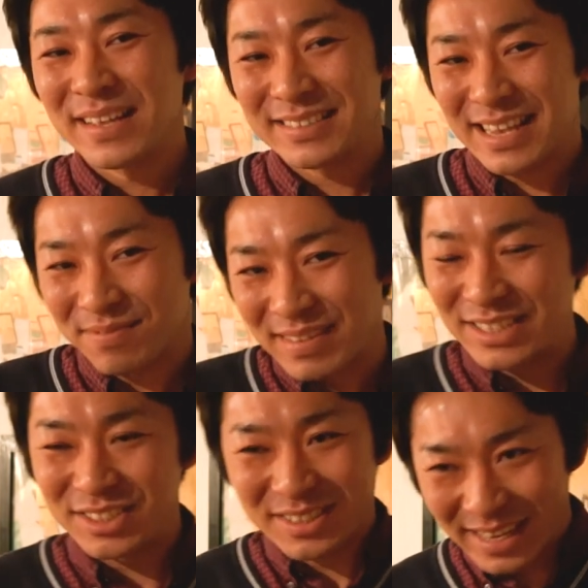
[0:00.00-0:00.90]
Then I
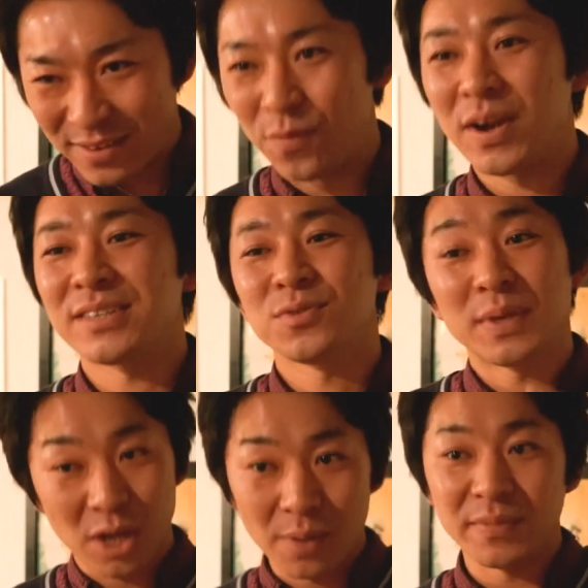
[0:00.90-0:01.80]
just like focus on
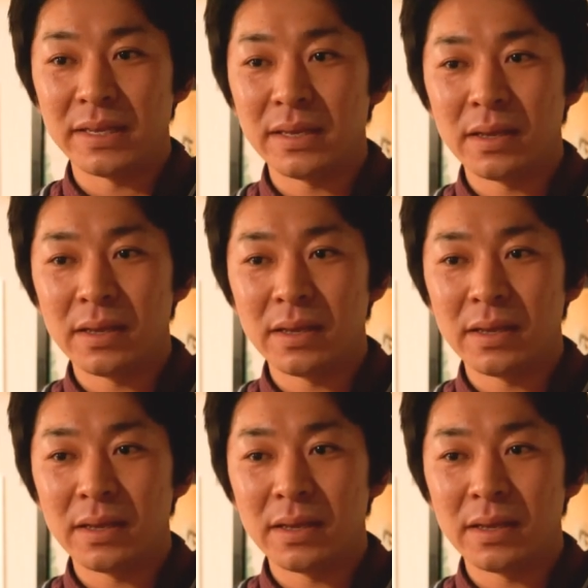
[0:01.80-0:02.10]
doing comedy.